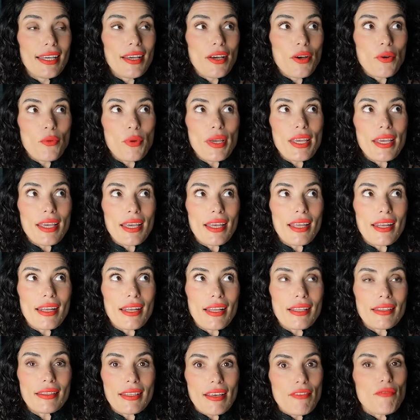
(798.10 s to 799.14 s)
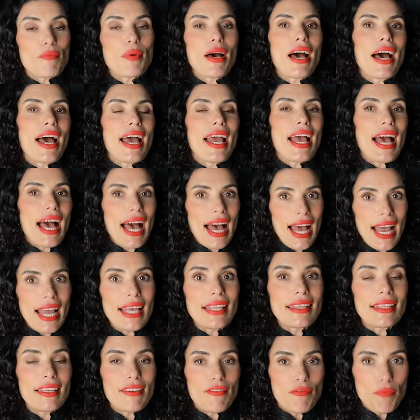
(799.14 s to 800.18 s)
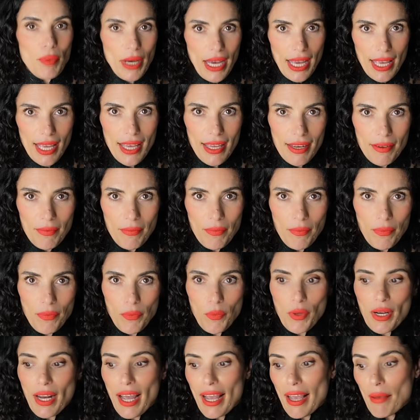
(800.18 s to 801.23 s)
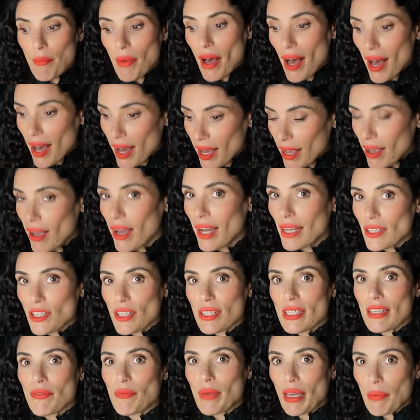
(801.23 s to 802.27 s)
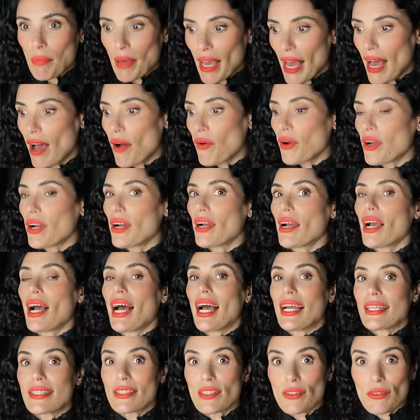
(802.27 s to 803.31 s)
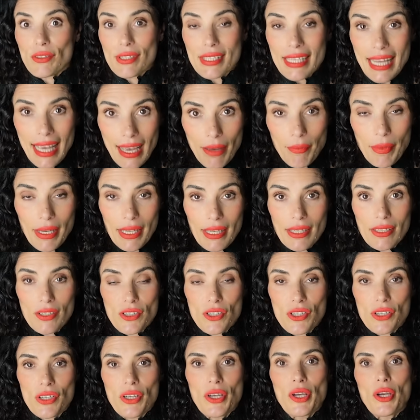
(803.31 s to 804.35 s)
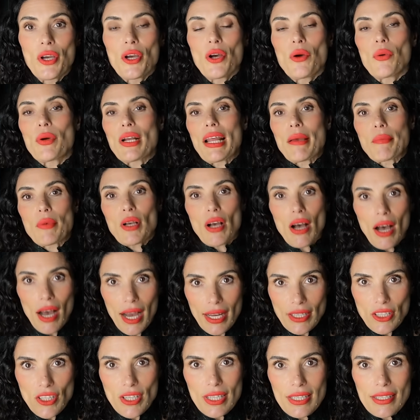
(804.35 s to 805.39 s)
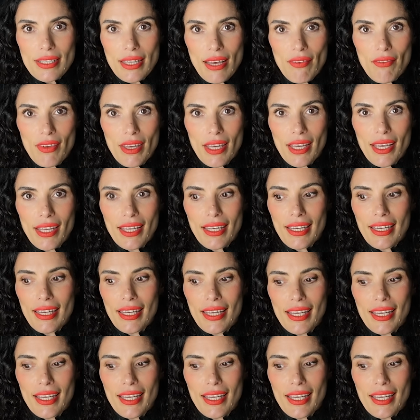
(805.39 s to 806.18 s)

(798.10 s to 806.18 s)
we can live by. I live by it. When I am unconscious of my power, I do damage. When I'm conscious of it,